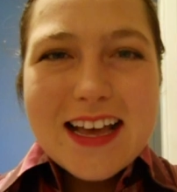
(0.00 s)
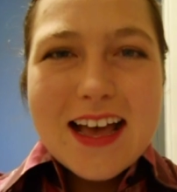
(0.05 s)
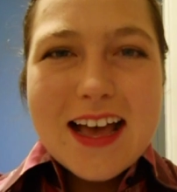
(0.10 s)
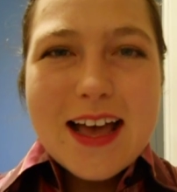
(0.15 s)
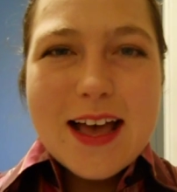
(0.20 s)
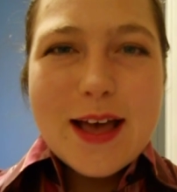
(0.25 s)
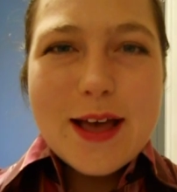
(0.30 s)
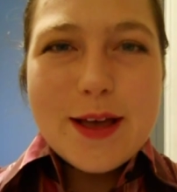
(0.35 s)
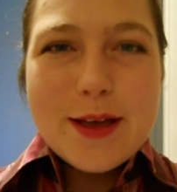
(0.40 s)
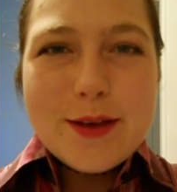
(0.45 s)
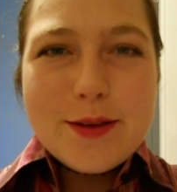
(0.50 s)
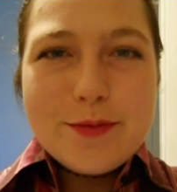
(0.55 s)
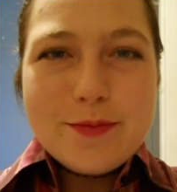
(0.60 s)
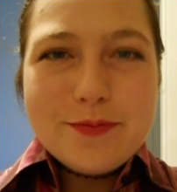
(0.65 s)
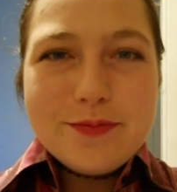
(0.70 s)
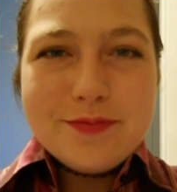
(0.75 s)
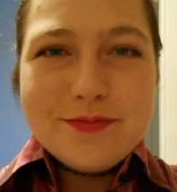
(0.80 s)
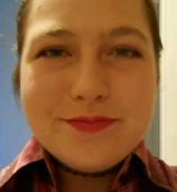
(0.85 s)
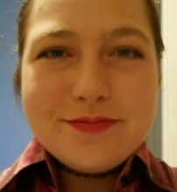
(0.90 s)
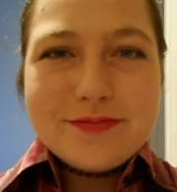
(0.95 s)

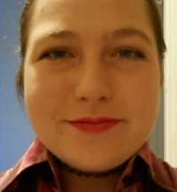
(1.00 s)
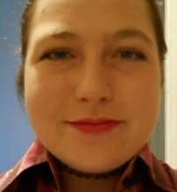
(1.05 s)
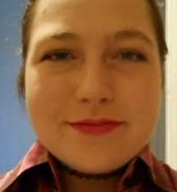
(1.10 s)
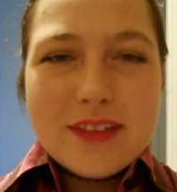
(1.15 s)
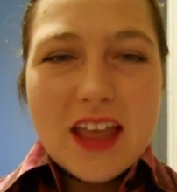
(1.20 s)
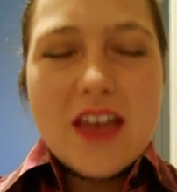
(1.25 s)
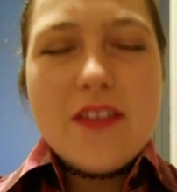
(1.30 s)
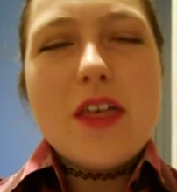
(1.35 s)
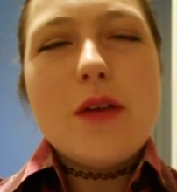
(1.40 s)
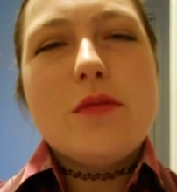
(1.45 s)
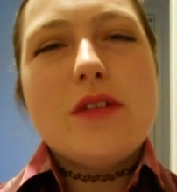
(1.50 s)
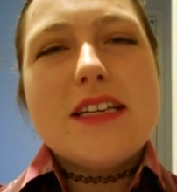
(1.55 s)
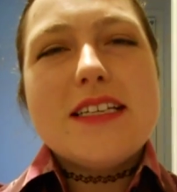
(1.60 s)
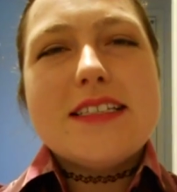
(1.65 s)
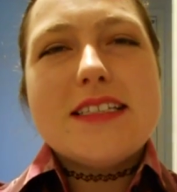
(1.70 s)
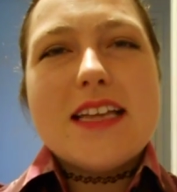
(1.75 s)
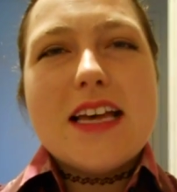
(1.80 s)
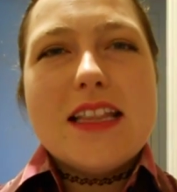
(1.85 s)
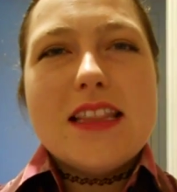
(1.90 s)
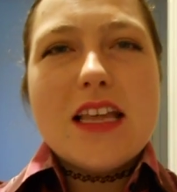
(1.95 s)
And then when
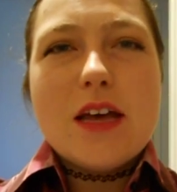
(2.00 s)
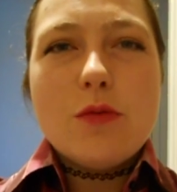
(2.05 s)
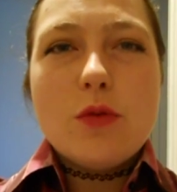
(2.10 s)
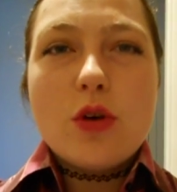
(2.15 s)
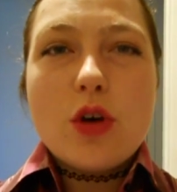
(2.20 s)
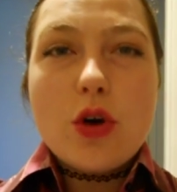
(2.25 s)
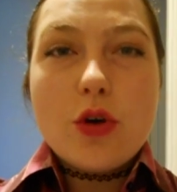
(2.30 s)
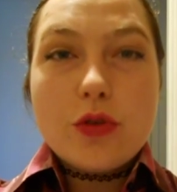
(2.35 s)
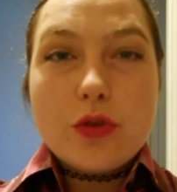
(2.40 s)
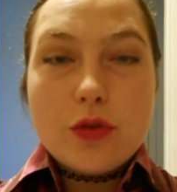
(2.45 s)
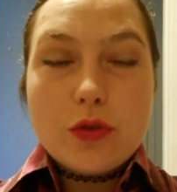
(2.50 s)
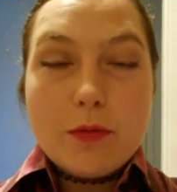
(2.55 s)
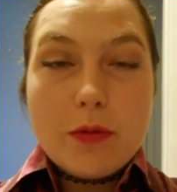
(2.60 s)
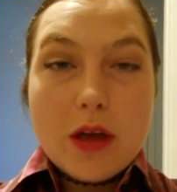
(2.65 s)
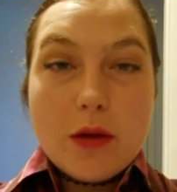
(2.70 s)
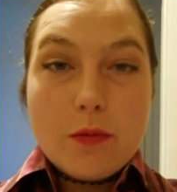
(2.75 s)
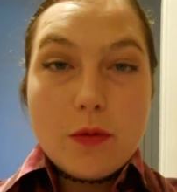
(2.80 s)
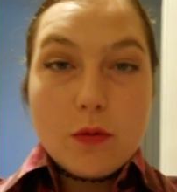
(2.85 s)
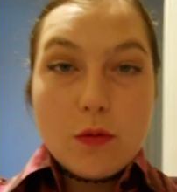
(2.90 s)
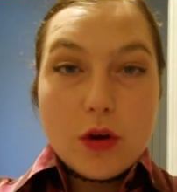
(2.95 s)
he's done, then we'll go through the
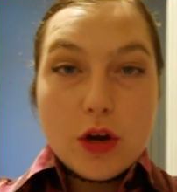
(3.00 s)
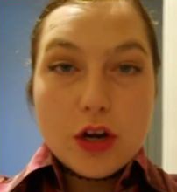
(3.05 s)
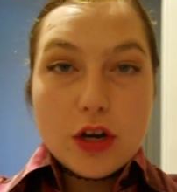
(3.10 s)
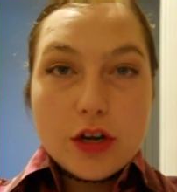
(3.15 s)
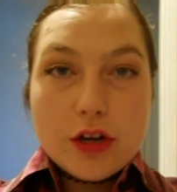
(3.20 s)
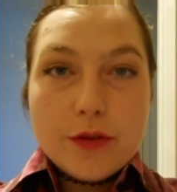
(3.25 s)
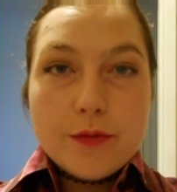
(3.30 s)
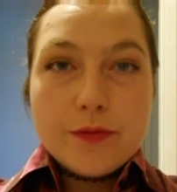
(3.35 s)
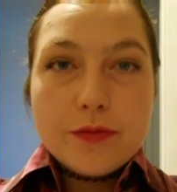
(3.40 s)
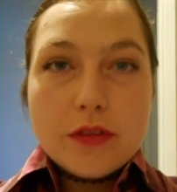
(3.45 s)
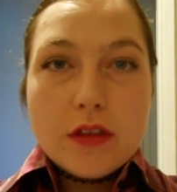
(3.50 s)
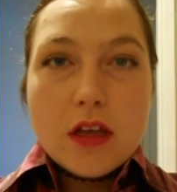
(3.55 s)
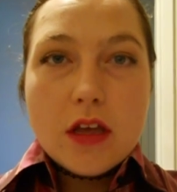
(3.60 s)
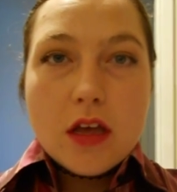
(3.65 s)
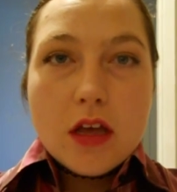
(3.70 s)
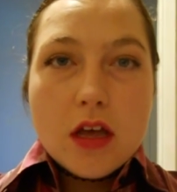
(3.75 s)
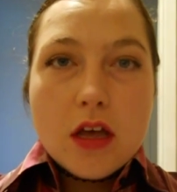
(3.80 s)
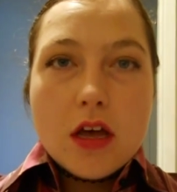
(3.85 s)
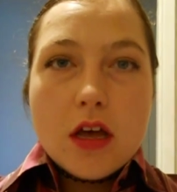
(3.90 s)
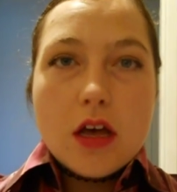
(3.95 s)
paperwork.
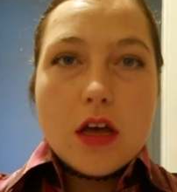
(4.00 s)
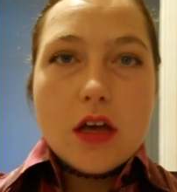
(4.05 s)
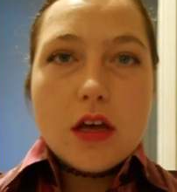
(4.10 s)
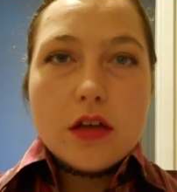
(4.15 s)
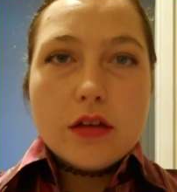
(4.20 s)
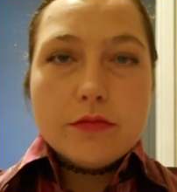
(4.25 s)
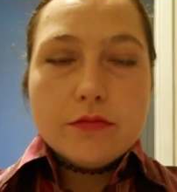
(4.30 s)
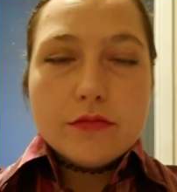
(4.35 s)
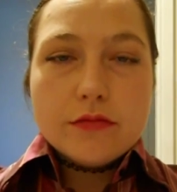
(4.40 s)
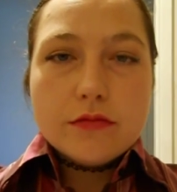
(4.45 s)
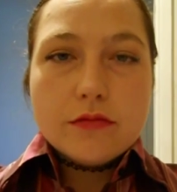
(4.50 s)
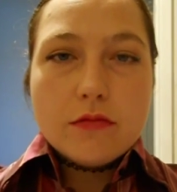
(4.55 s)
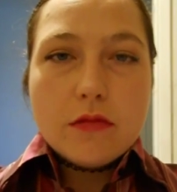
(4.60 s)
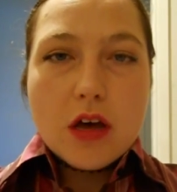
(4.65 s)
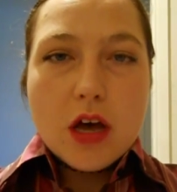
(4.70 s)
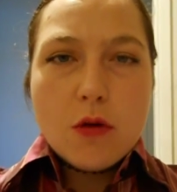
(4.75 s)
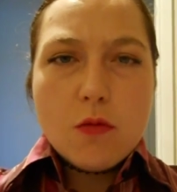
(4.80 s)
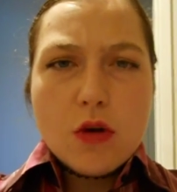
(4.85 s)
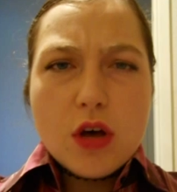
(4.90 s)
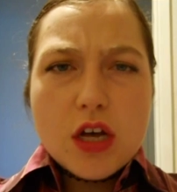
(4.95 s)
I
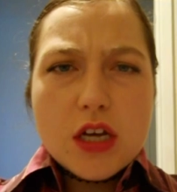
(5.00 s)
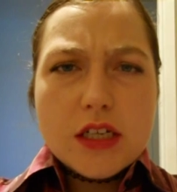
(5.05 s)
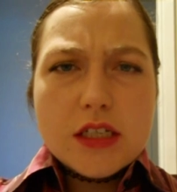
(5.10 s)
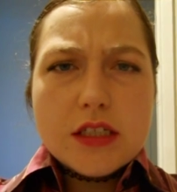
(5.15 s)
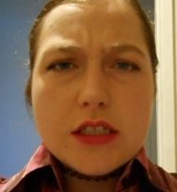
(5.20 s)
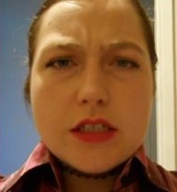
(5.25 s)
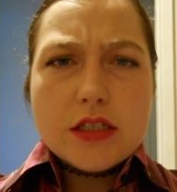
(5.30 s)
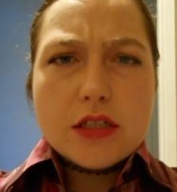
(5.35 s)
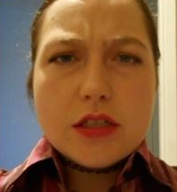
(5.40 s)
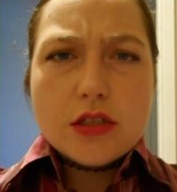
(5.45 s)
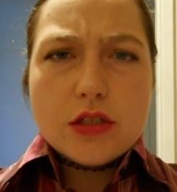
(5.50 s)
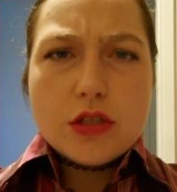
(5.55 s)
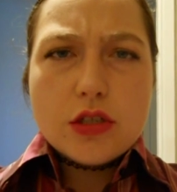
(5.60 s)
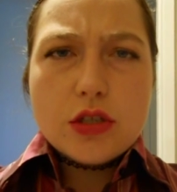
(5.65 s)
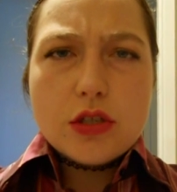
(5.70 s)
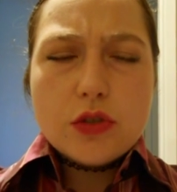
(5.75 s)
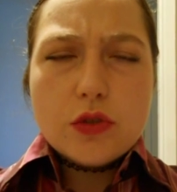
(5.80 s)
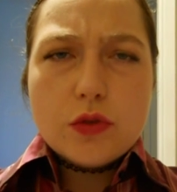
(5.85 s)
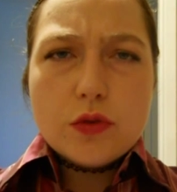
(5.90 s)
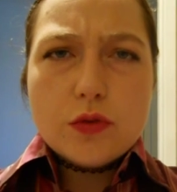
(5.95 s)
want
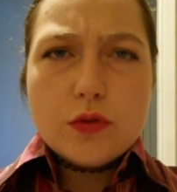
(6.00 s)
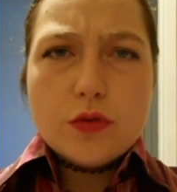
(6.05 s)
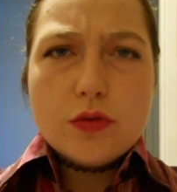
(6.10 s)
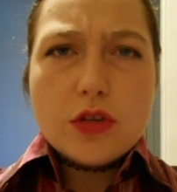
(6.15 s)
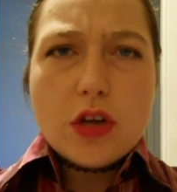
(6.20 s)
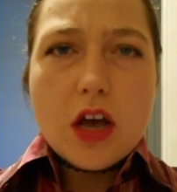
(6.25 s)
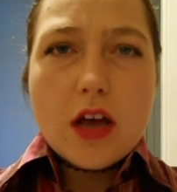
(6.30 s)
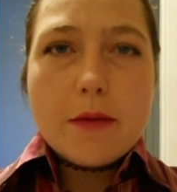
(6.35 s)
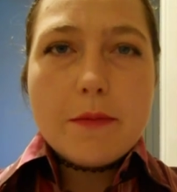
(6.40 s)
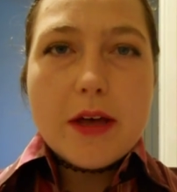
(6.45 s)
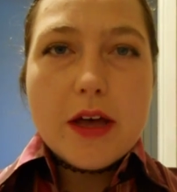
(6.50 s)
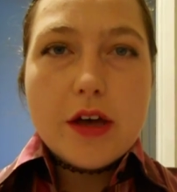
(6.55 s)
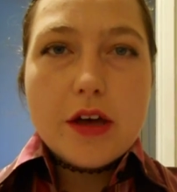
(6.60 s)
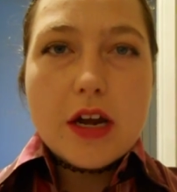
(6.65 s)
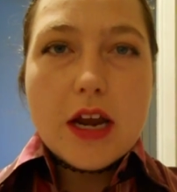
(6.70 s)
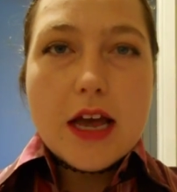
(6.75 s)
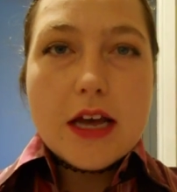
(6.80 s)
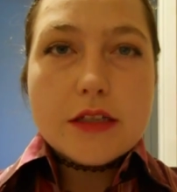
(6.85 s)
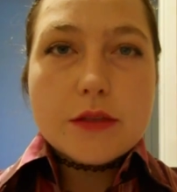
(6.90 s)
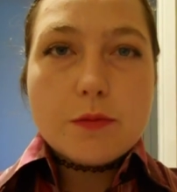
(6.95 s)
to talk
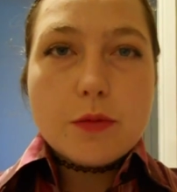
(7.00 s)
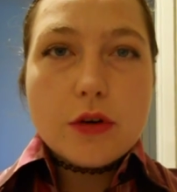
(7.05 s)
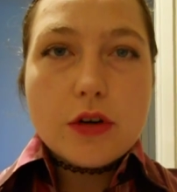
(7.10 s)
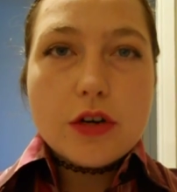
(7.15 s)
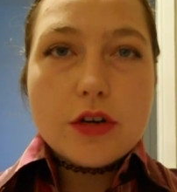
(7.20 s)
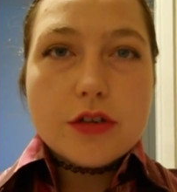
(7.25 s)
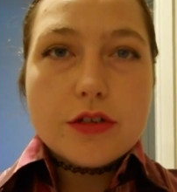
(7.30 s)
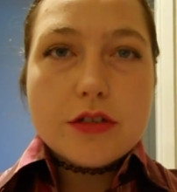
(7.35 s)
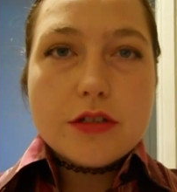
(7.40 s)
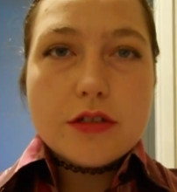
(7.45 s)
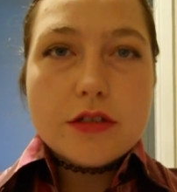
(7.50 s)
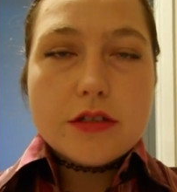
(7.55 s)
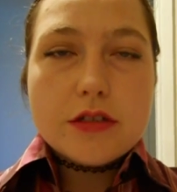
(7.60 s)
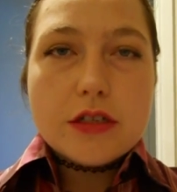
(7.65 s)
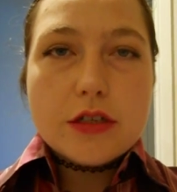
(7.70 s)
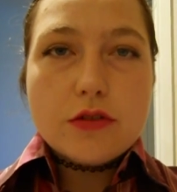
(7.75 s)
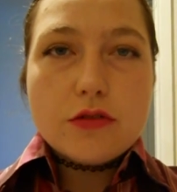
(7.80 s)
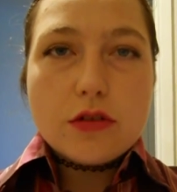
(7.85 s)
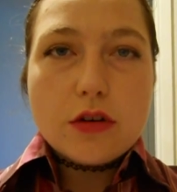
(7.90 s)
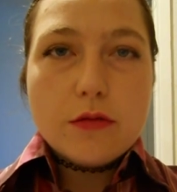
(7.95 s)
about Asperger's
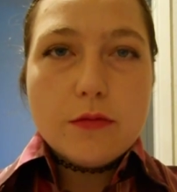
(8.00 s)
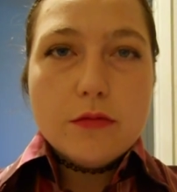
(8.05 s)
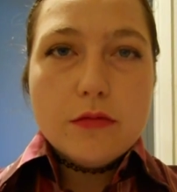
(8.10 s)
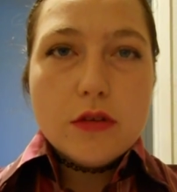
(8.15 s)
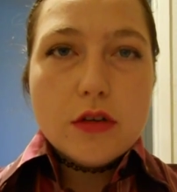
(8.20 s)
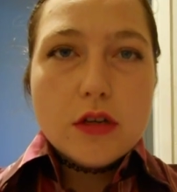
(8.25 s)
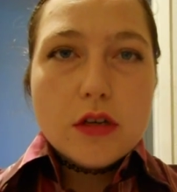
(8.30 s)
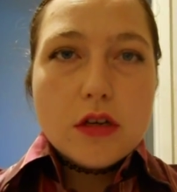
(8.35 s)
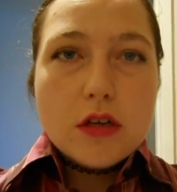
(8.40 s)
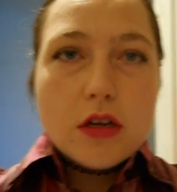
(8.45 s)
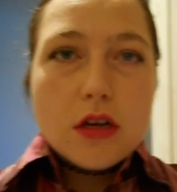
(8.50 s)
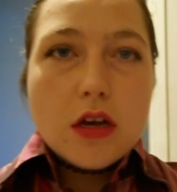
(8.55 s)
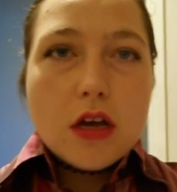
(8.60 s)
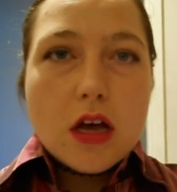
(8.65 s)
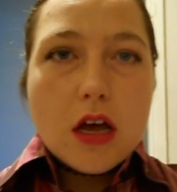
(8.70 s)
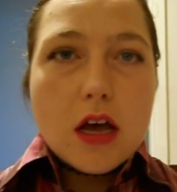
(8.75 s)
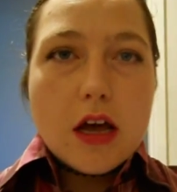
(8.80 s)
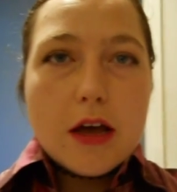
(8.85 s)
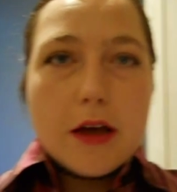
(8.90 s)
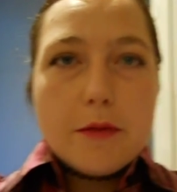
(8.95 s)
syndrome.
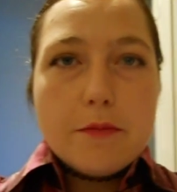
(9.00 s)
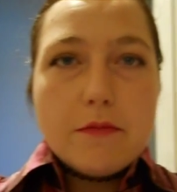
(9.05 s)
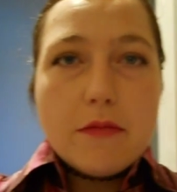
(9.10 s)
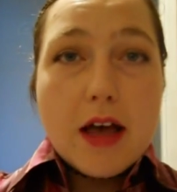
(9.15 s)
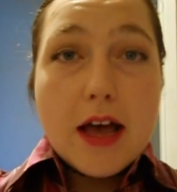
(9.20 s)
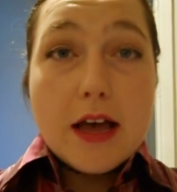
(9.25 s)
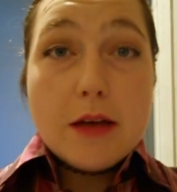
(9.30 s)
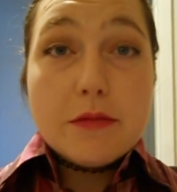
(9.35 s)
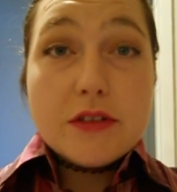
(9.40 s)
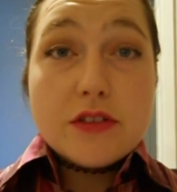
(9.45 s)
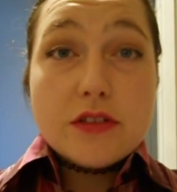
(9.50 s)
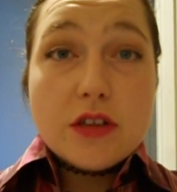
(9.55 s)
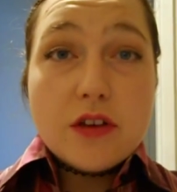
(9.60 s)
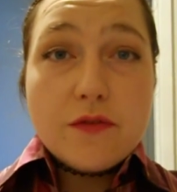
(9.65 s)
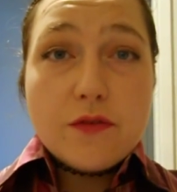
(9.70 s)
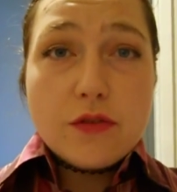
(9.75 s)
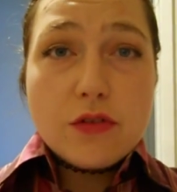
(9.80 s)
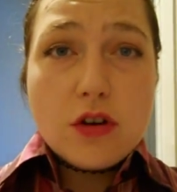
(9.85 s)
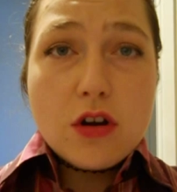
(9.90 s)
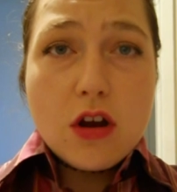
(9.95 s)
I'm a
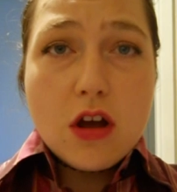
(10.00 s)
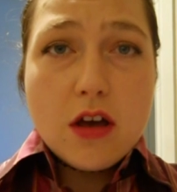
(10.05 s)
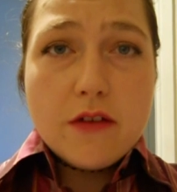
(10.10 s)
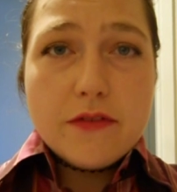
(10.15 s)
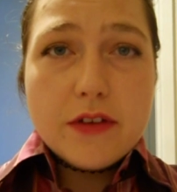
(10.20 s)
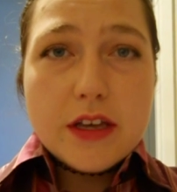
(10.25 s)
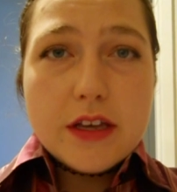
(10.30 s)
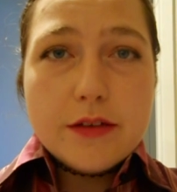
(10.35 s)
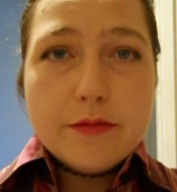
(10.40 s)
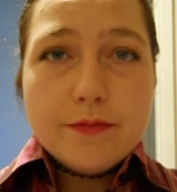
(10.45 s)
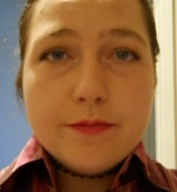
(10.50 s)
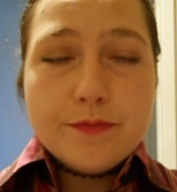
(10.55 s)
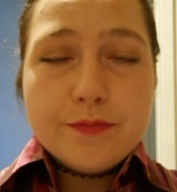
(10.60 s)
sufferer of it.